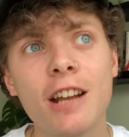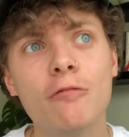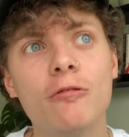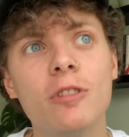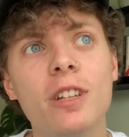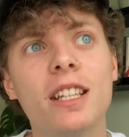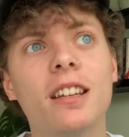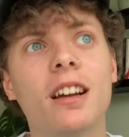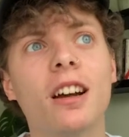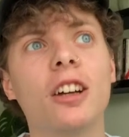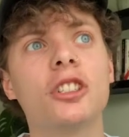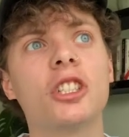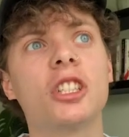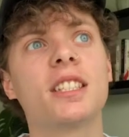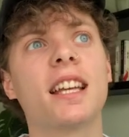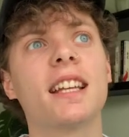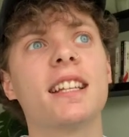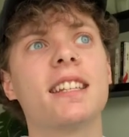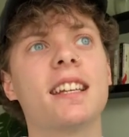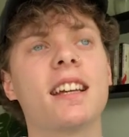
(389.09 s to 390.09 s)

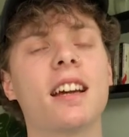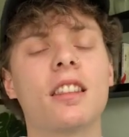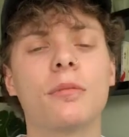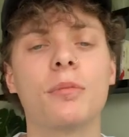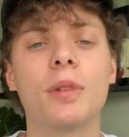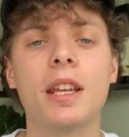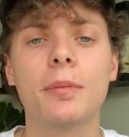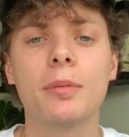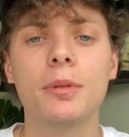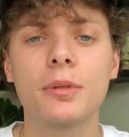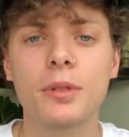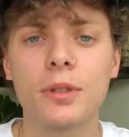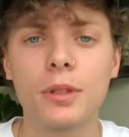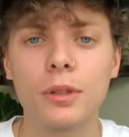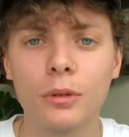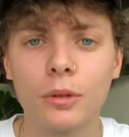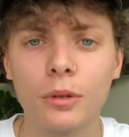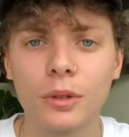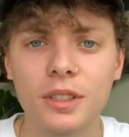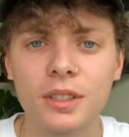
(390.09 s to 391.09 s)
regurgitating other people's
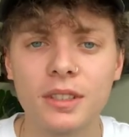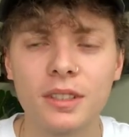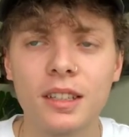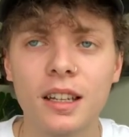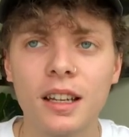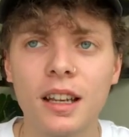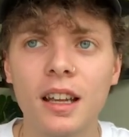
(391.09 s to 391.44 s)
thoughts